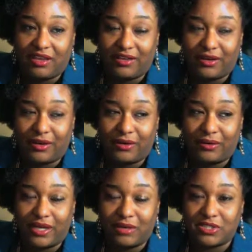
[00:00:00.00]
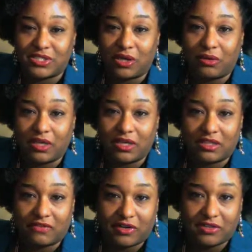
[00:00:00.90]
you know, it was so
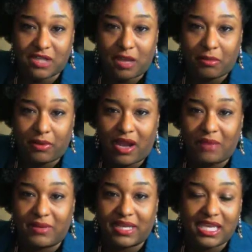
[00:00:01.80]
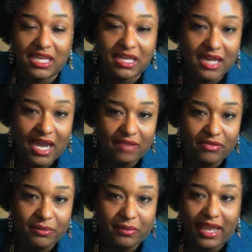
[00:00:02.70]
good the first time around with Keenan
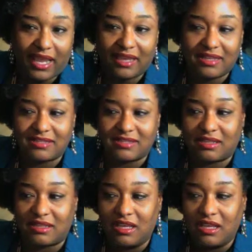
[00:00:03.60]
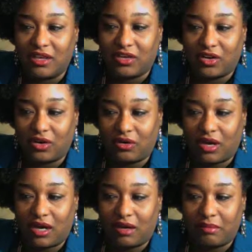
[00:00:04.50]
Ivory Wayans and, you
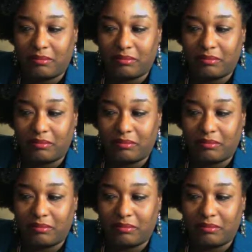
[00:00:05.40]
know,